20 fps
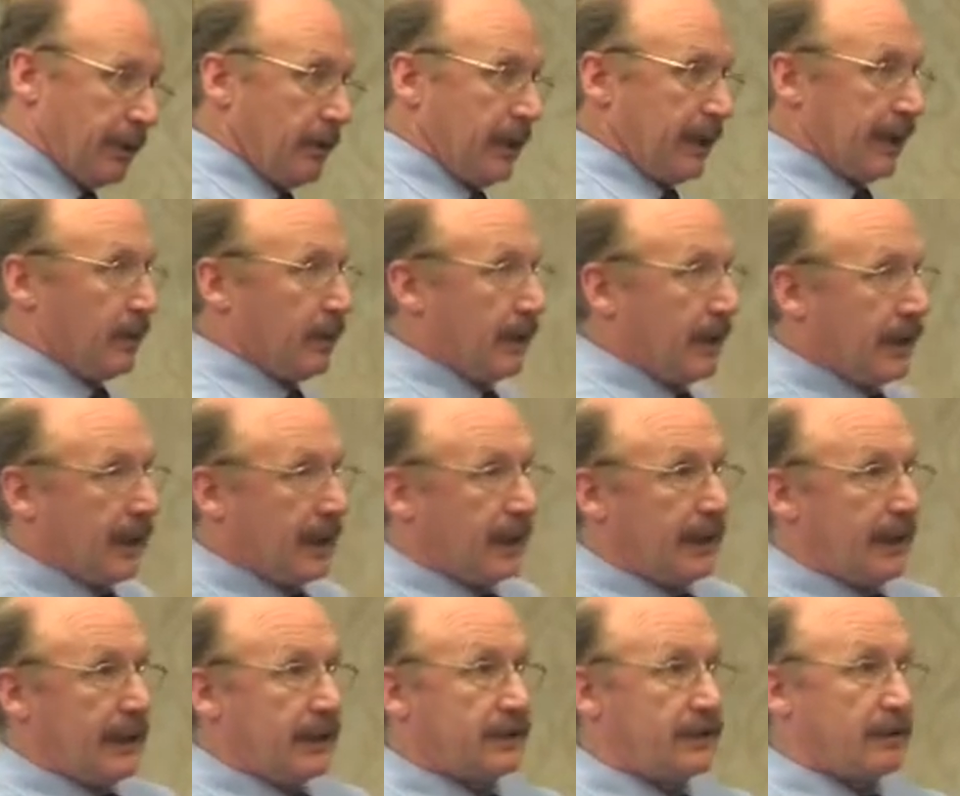The other point to
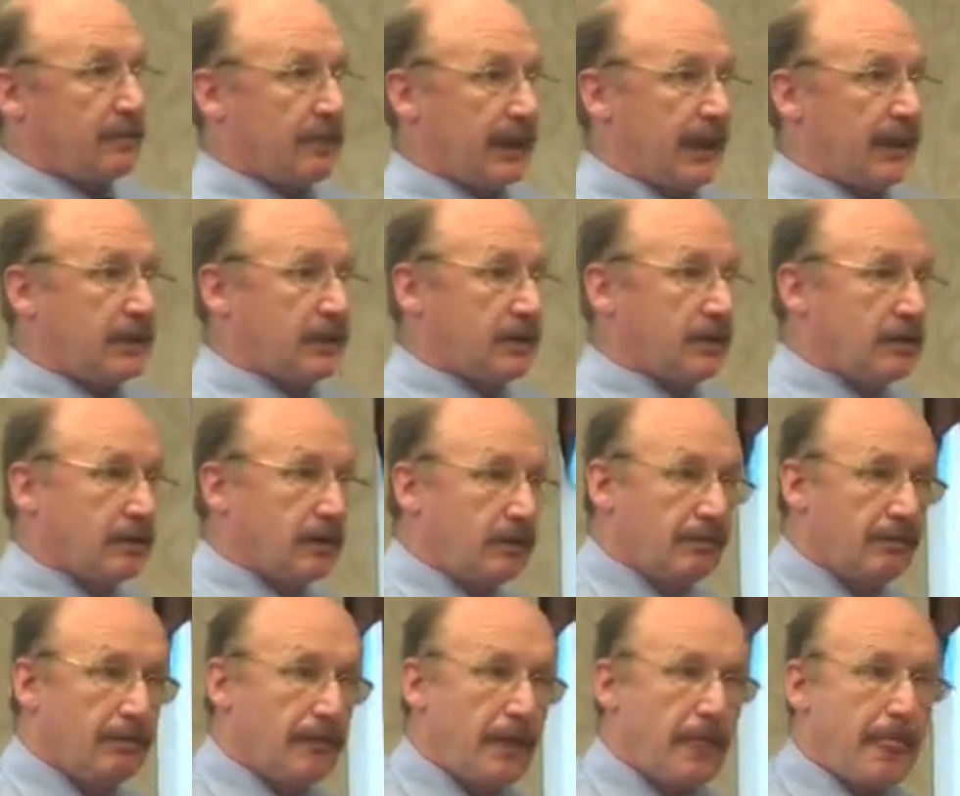make about it is that
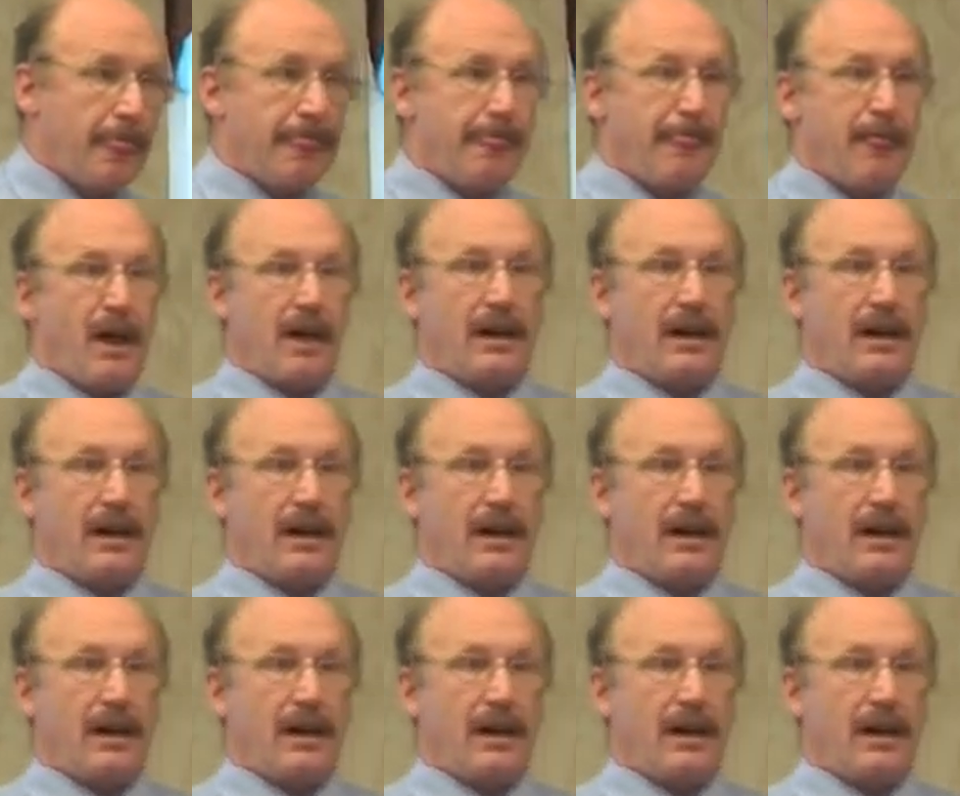medicine